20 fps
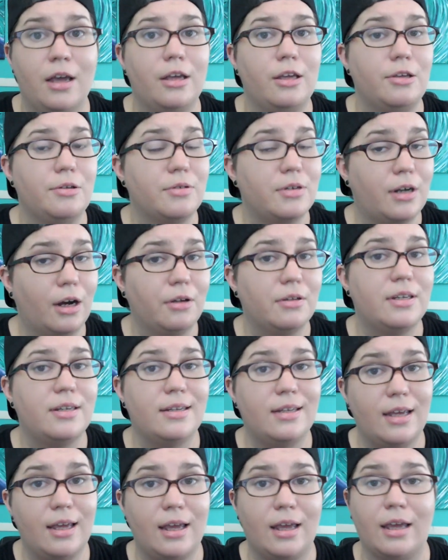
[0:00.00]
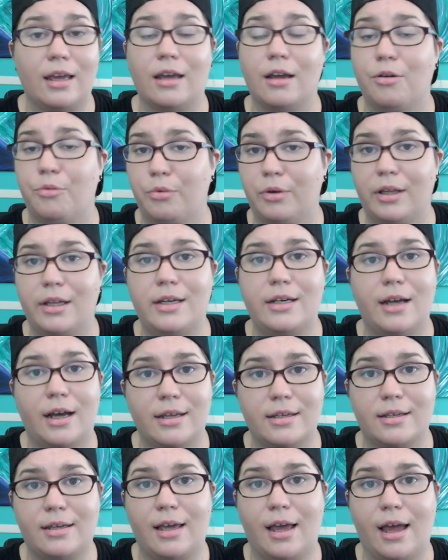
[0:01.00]
you start seeing it really
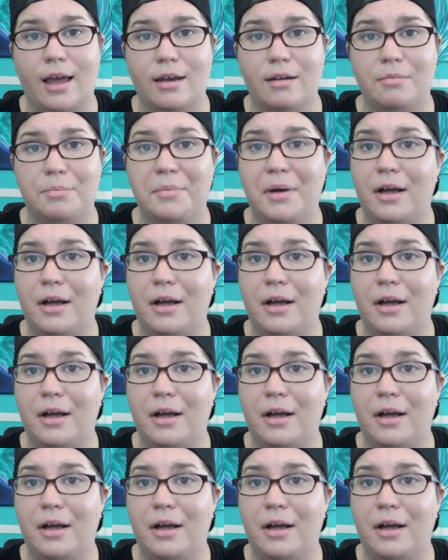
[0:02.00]
does get